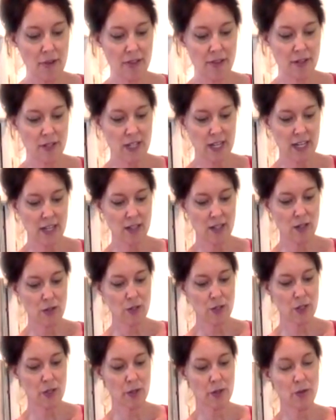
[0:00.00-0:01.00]
And there's like a little
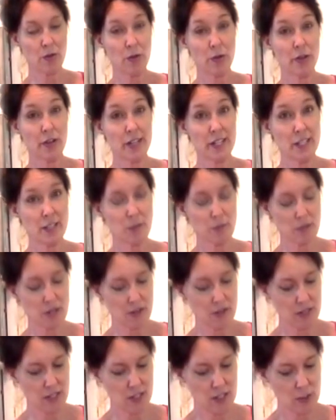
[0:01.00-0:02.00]
circle crease where
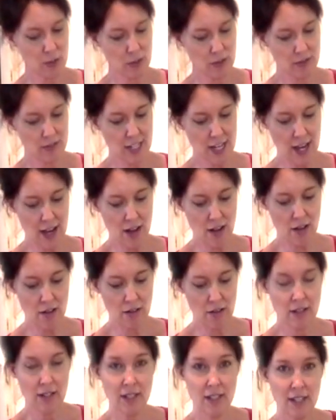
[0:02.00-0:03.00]
you can sort of tell
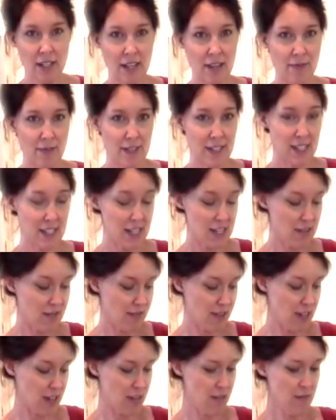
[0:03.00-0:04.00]
if it's
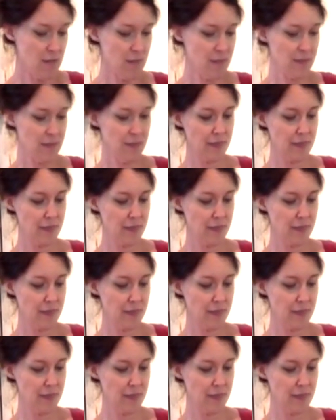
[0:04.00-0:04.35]
even.